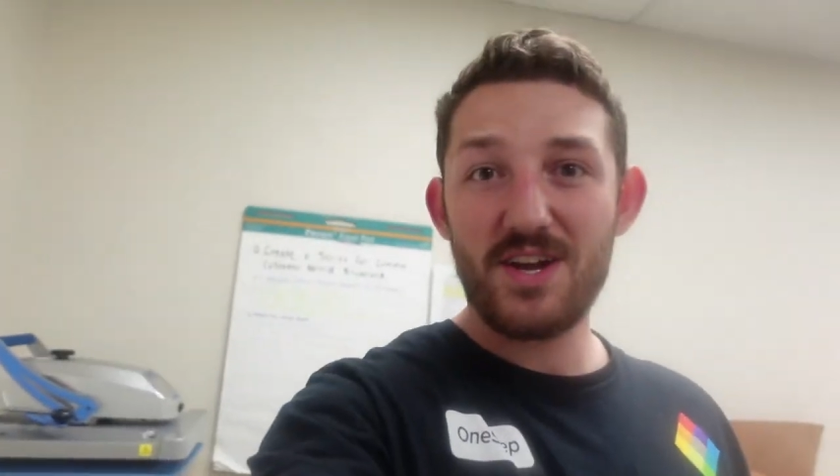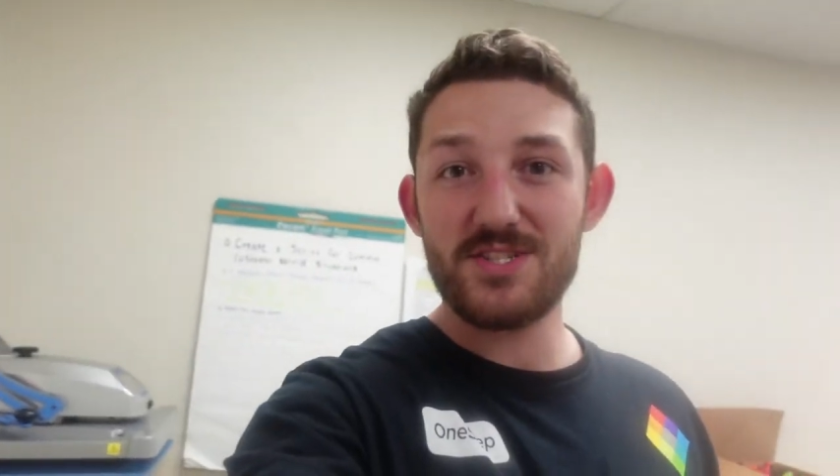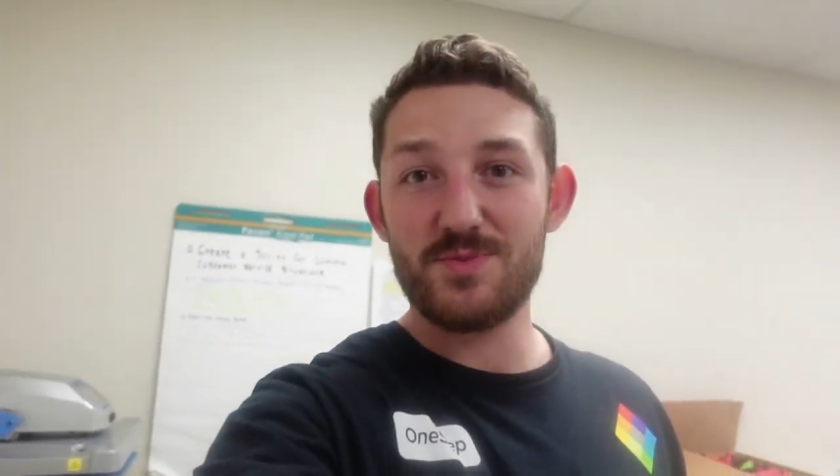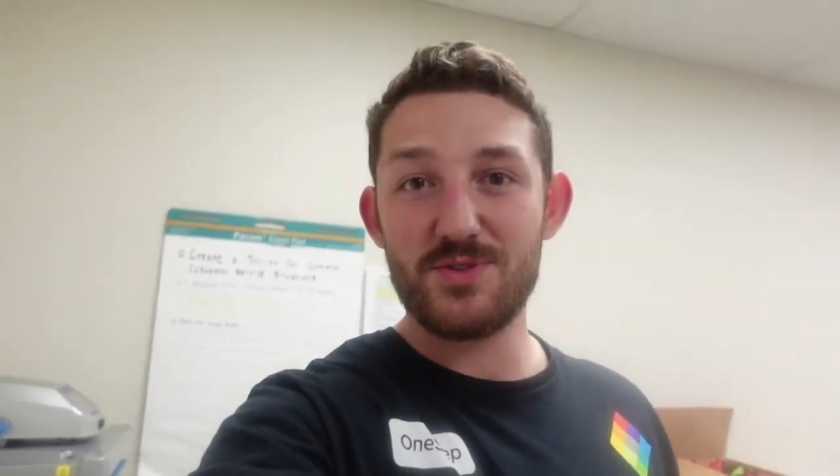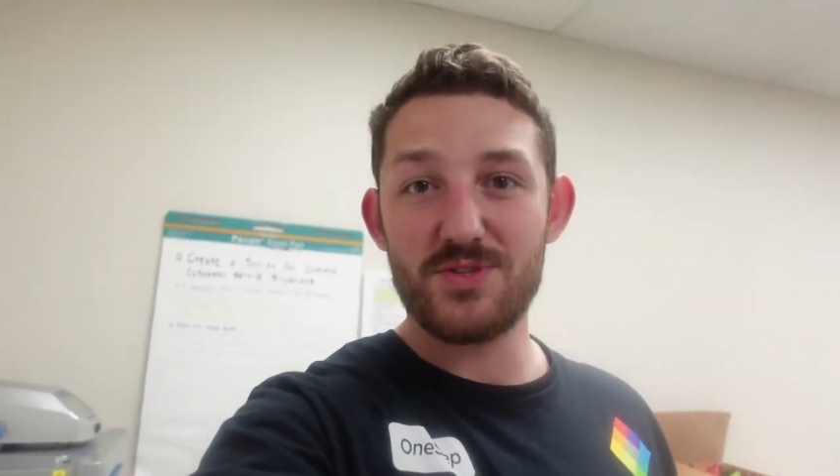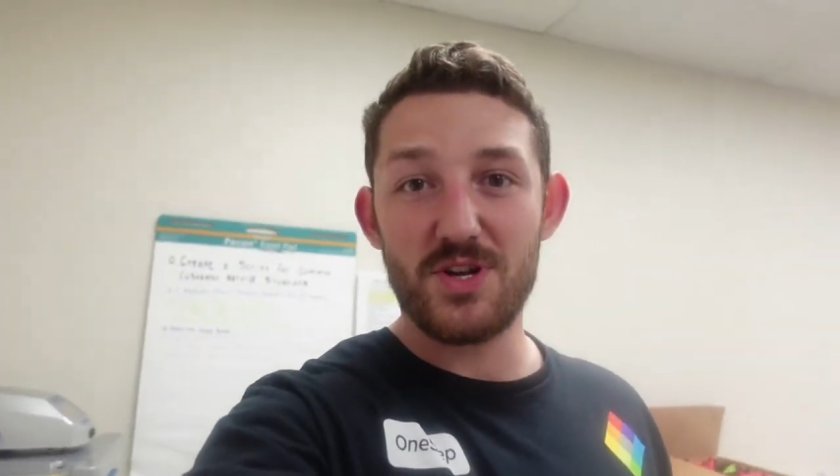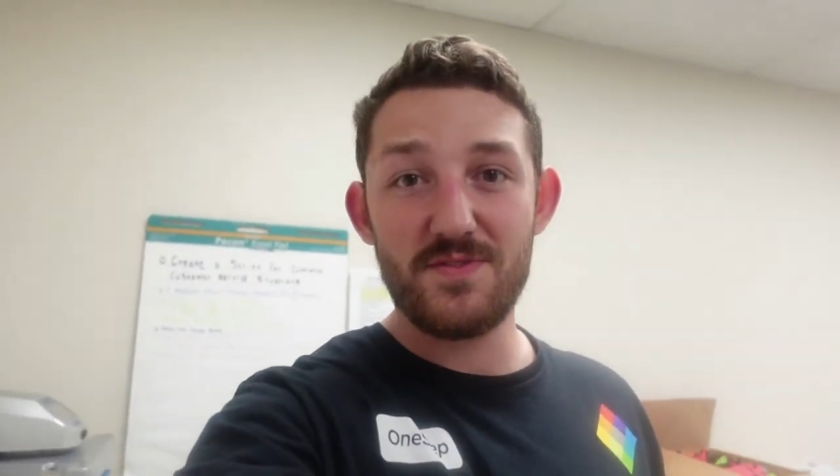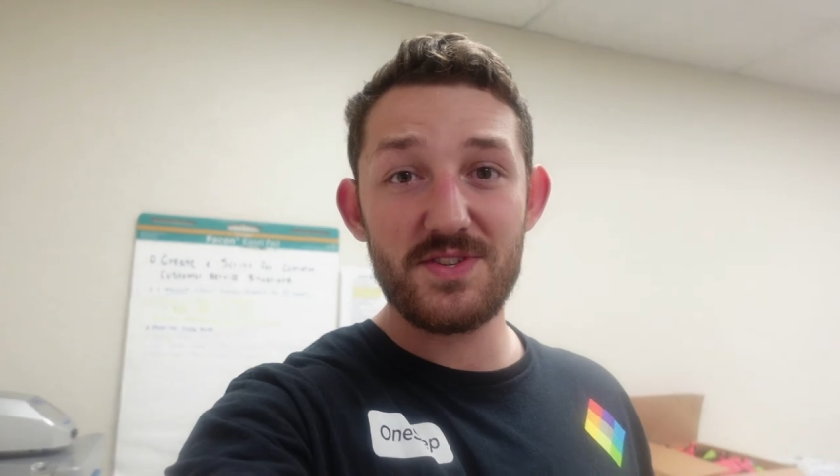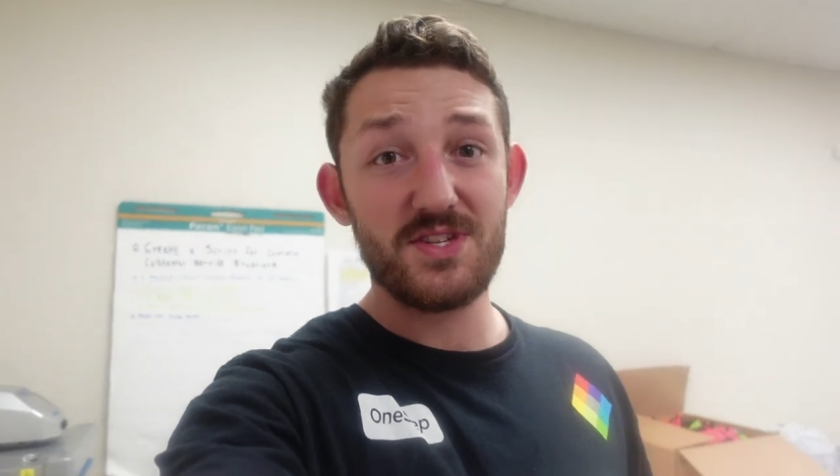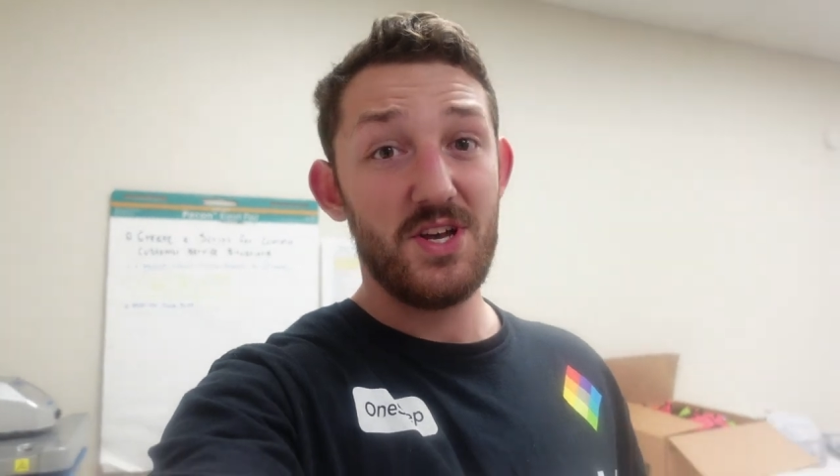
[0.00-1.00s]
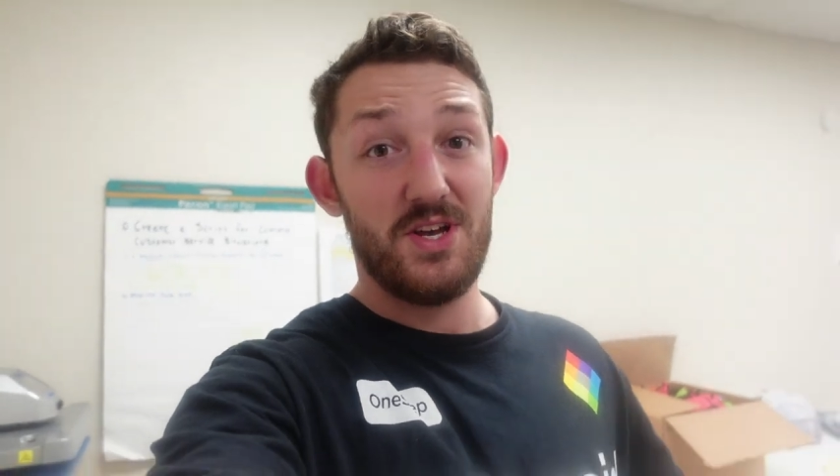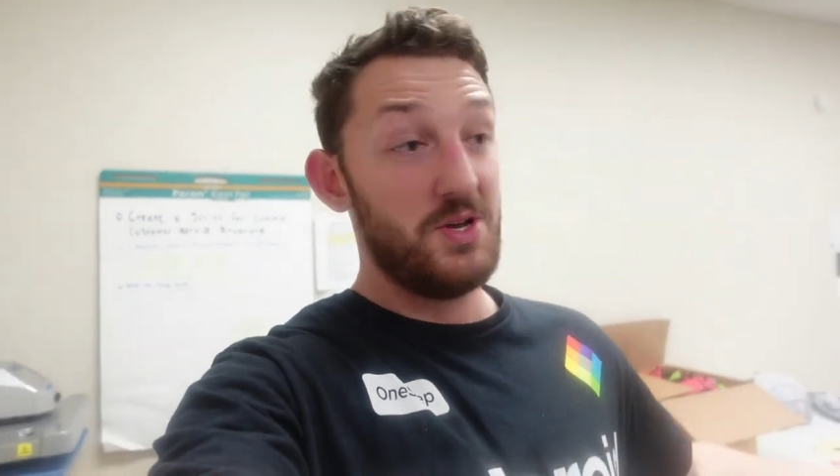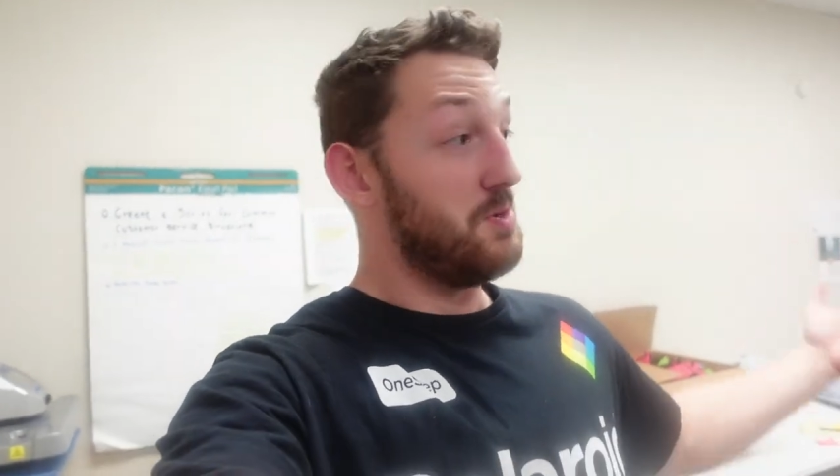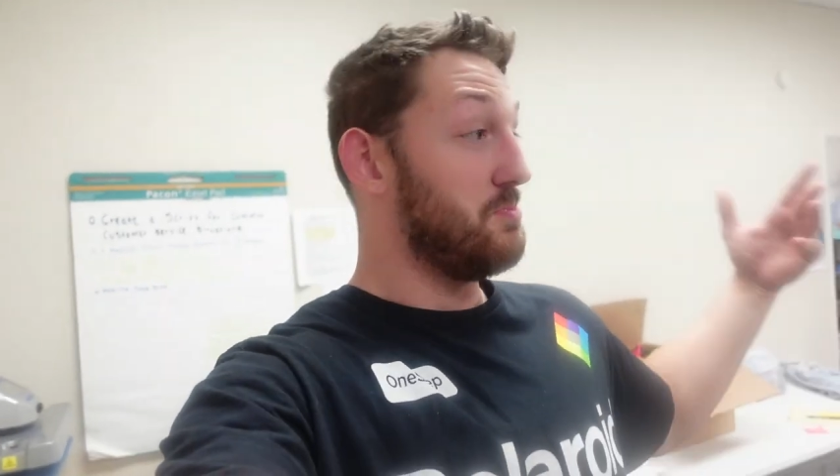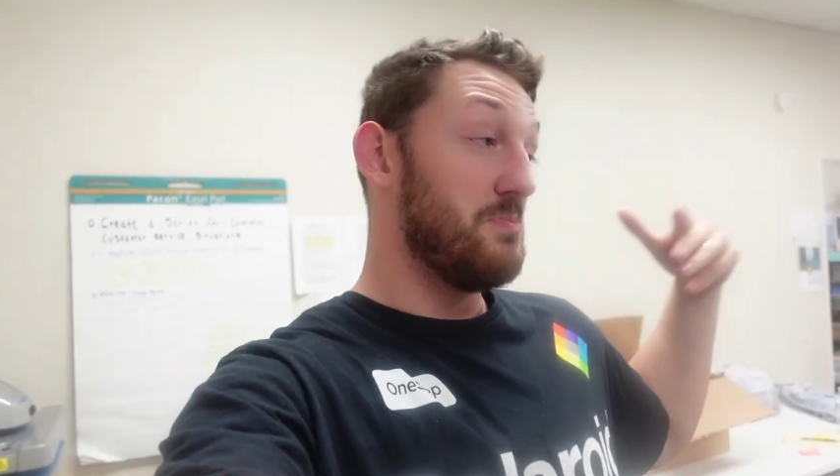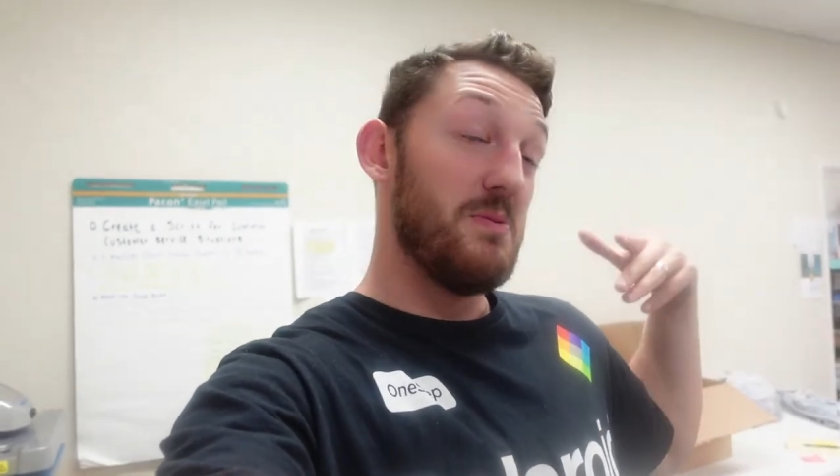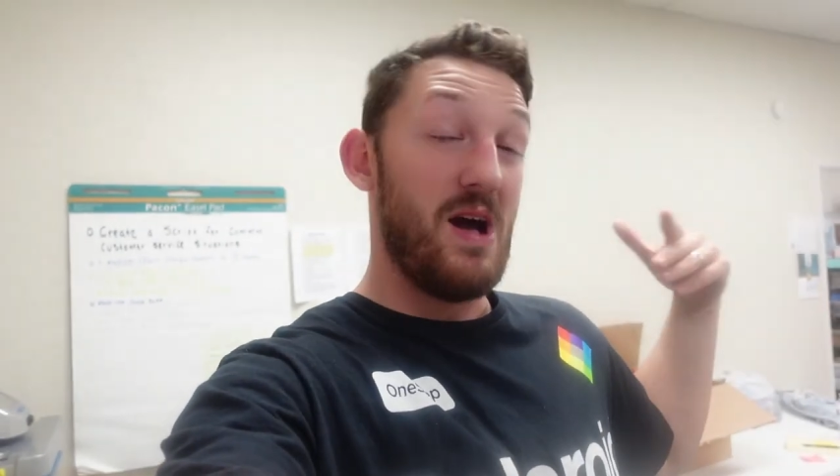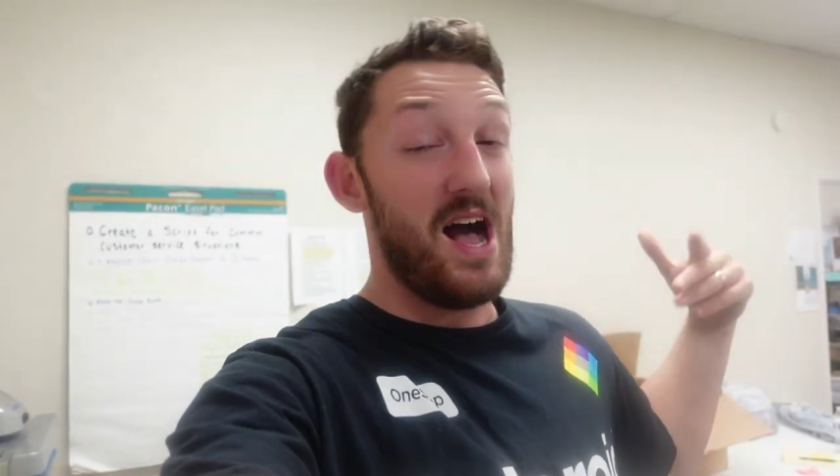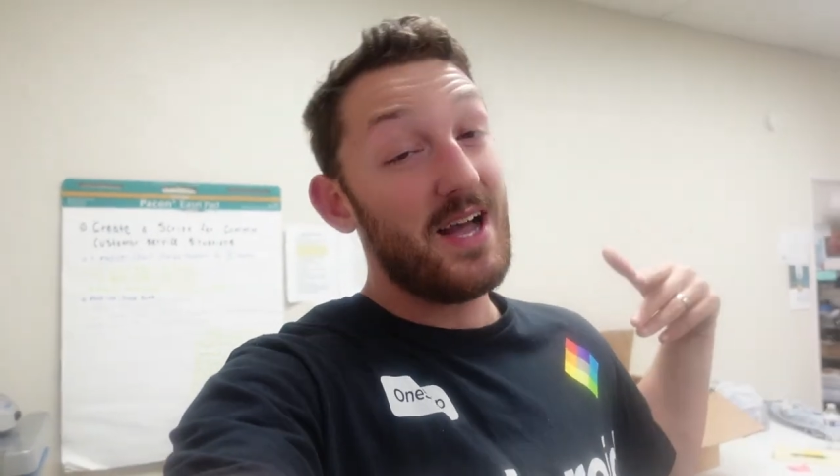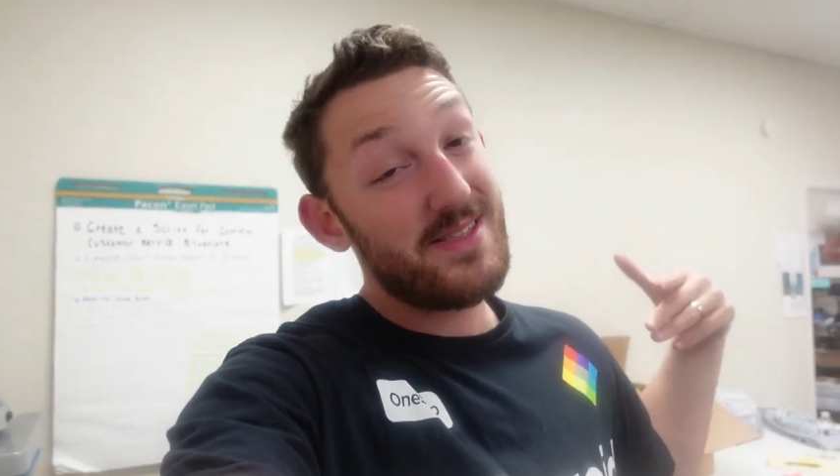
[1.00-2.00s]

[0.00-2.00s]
customer service. I